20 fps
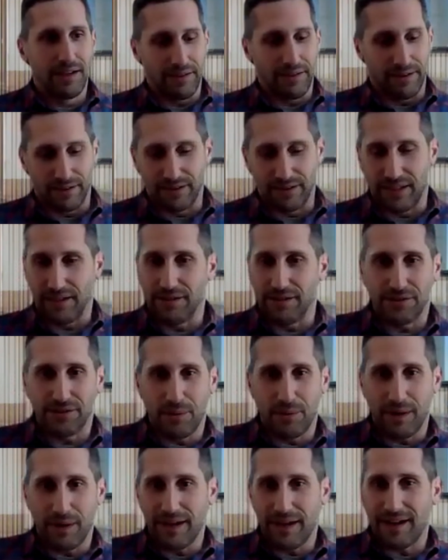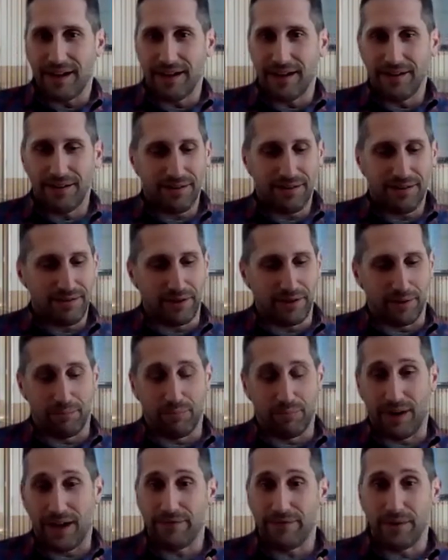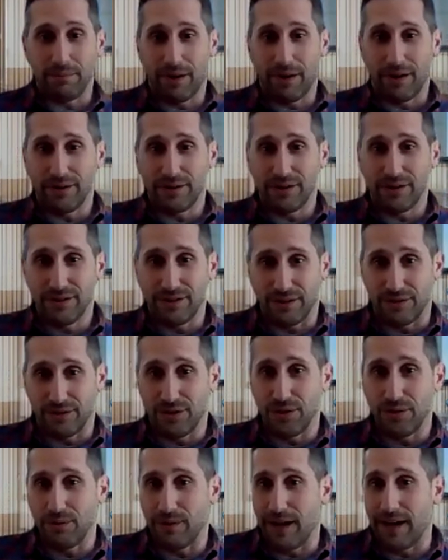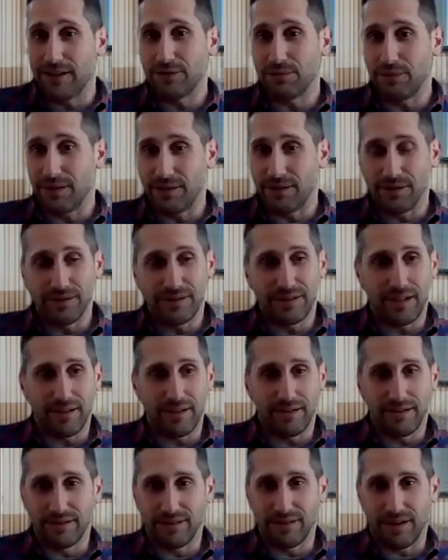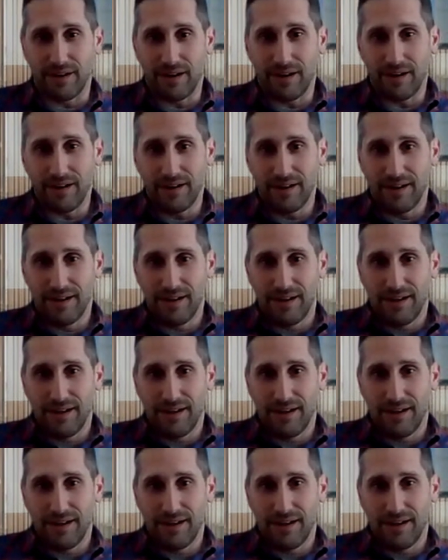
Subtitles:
their sales are way higher, their profit margins are 2x what those sellers are.